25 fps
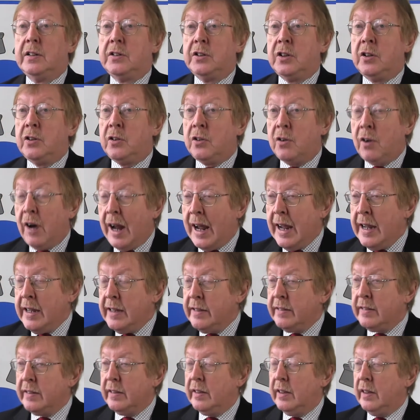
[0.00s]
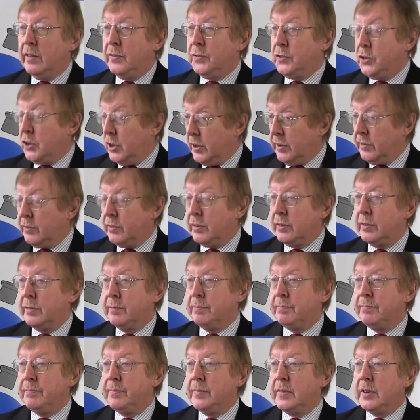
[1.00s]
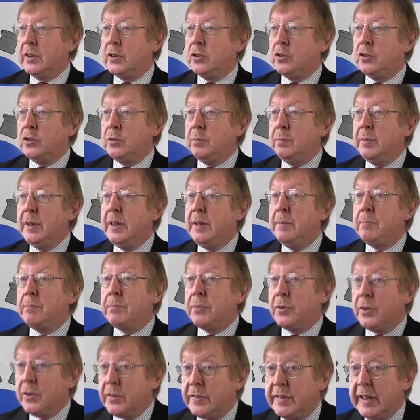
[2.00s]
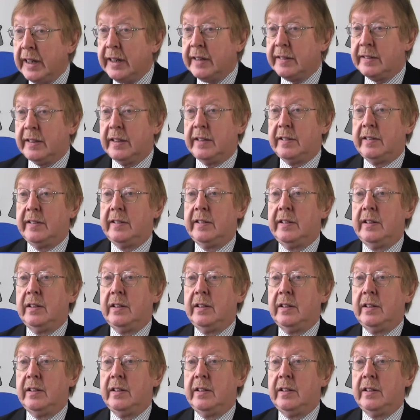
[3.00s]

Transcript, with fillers: The right of children to be protected